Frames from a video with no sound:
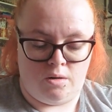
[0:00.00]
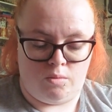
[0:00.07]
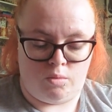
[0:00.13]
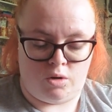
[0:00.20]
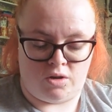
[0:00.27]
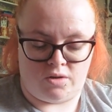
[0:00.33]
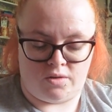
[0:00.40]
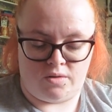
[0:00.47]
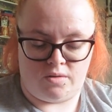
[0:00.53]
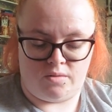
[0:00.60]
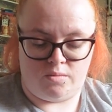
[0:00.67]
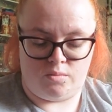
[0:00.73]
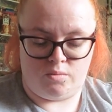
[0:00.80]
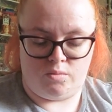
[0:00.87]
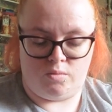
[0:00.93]
£1
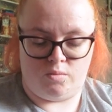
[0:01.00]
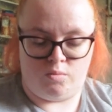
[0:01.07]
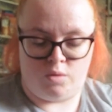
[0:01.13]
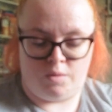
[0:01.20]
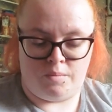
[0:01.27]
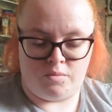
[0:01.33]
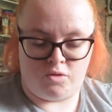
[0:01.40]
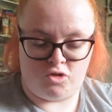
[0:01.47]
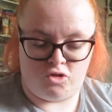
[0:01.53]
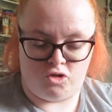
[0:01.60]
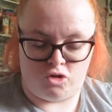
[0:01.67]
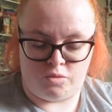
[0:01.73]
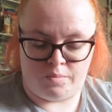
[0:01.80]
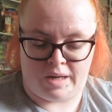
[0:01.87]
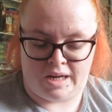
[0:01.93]
to
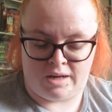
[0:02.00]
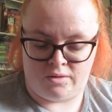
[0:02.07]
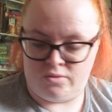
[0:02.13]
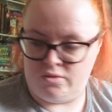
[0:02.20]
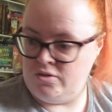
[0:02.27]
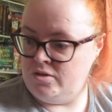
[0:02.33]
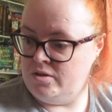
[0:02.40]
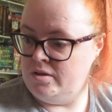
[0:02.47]
£2.